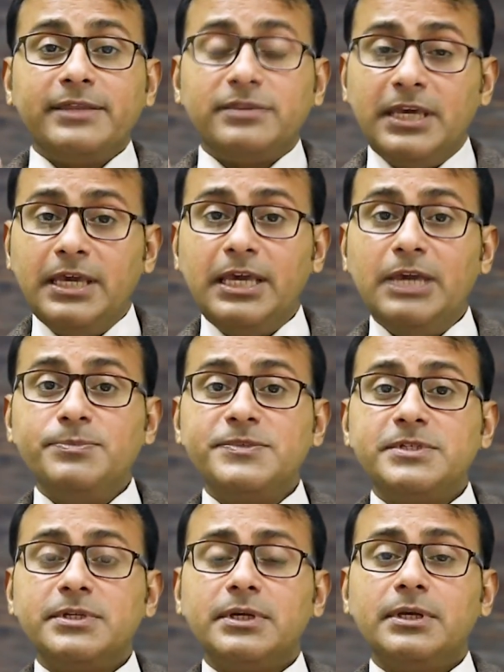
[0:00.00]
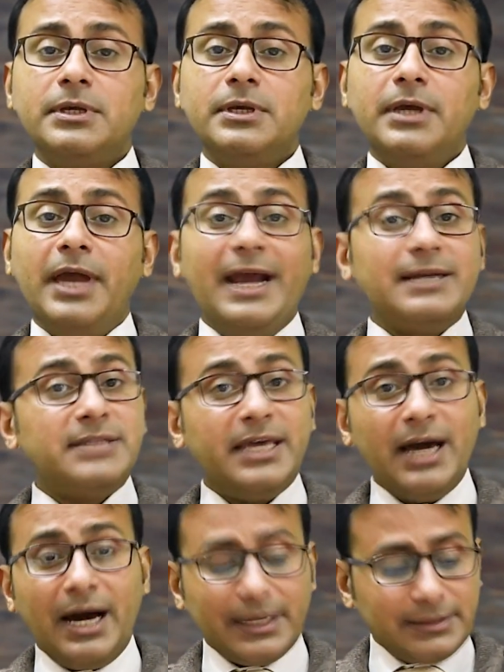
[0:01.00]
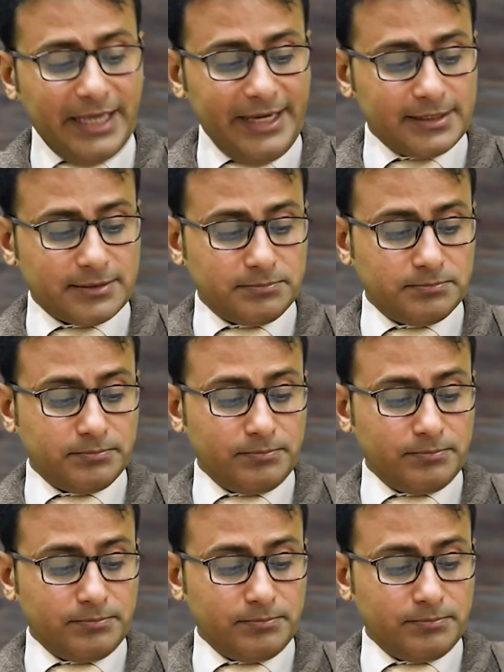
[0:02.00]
themes, and they are there.